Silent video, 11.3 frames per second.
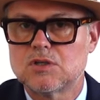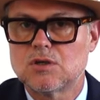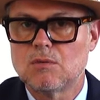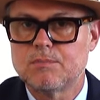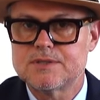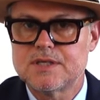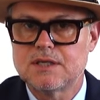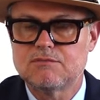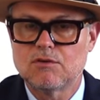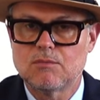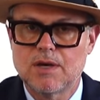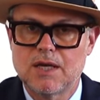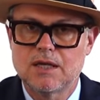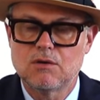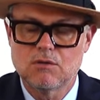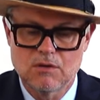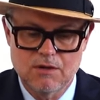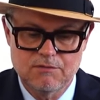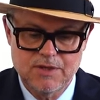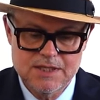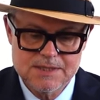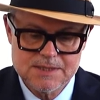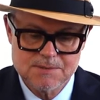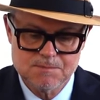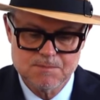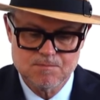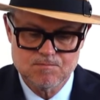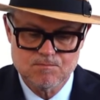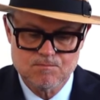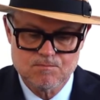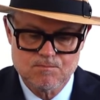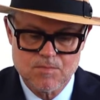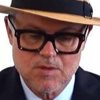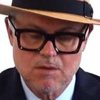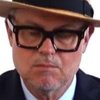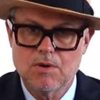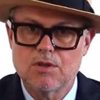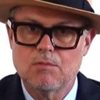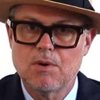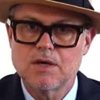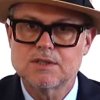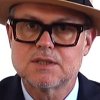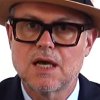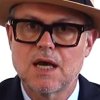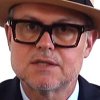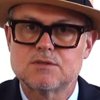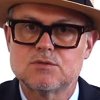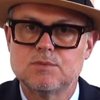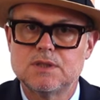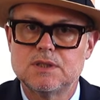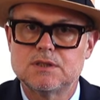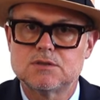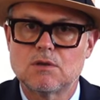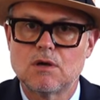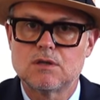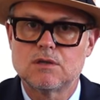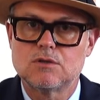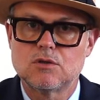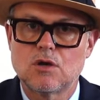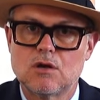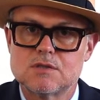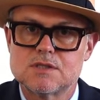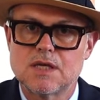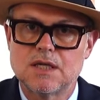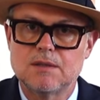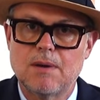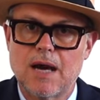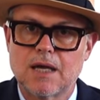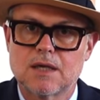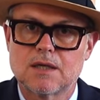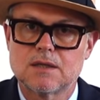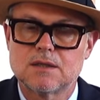compensate for my legal uh, fees, but the box has to be destroyed. You can't sell it back.